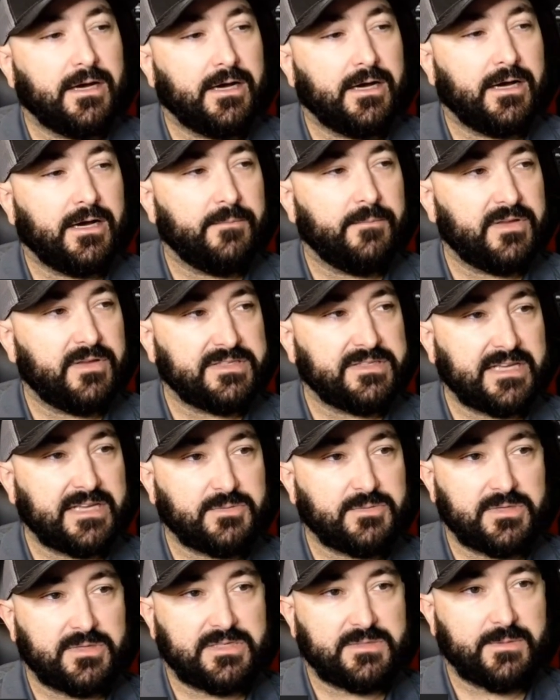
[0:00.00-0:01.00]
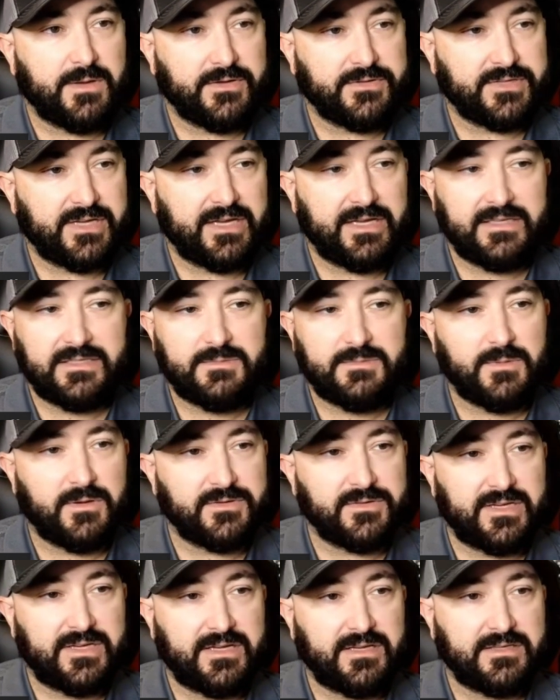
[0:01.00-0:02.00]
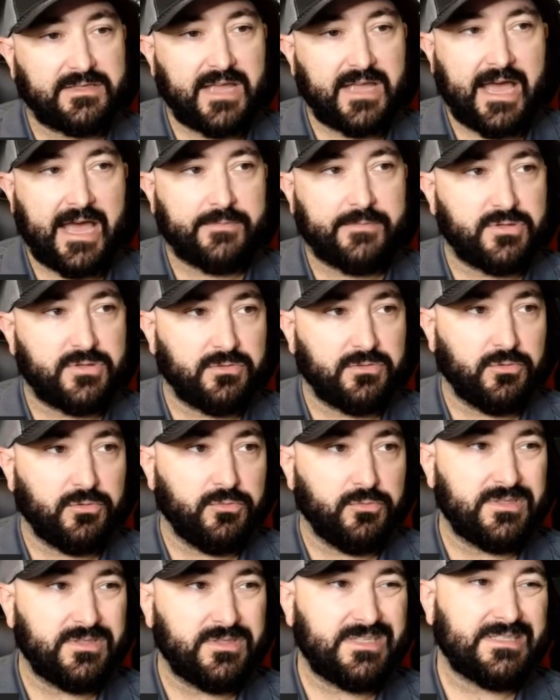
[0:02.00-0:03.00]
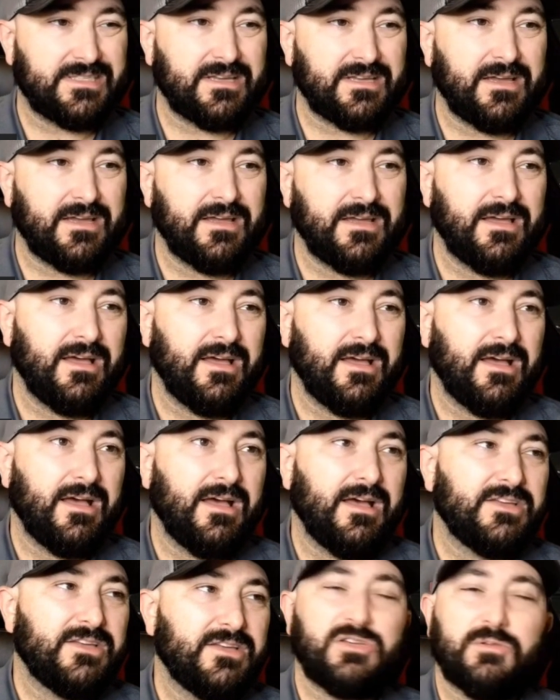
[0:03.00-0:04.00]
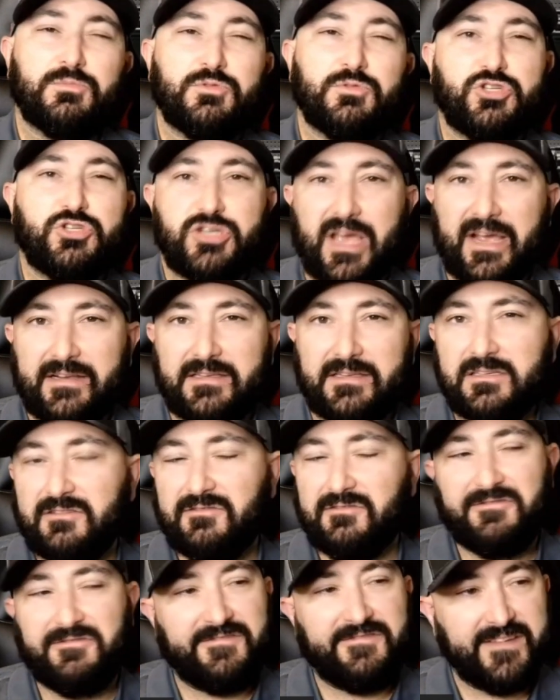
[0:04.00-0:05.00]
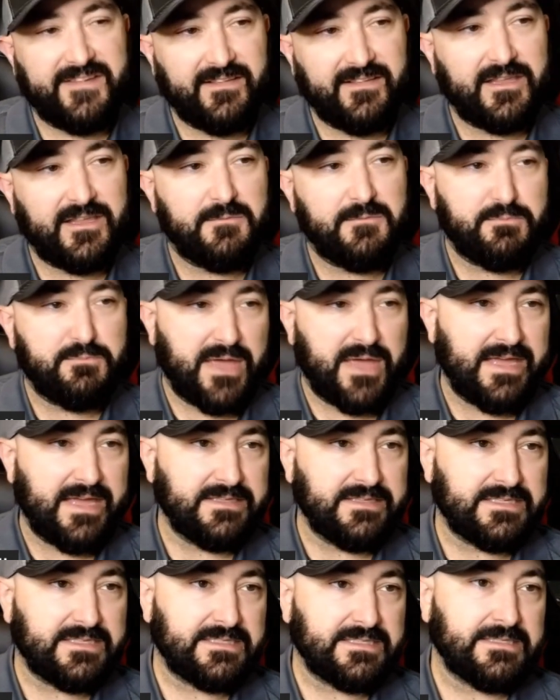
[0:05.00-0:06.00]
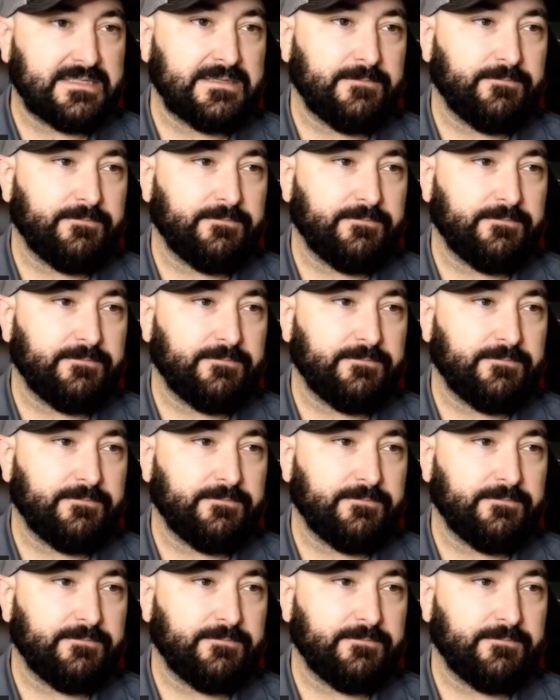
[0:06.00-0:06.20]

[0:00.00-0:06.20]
Because that's what it smells like. It smells like an absolute subjective feeling based